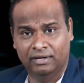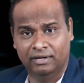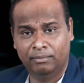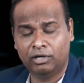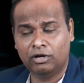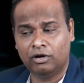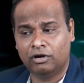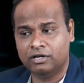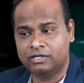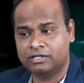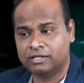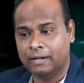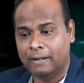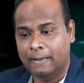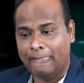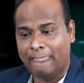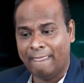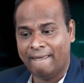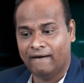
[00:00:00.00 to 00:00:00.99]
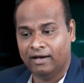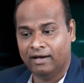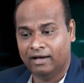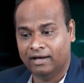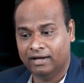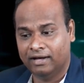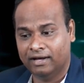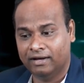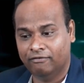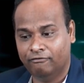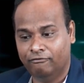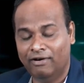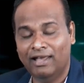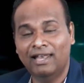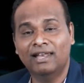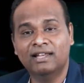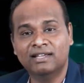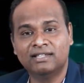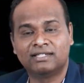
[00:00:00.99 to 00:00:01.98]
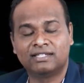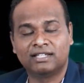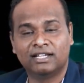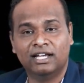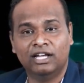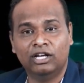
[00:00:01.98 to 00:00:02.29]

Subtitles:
because wellness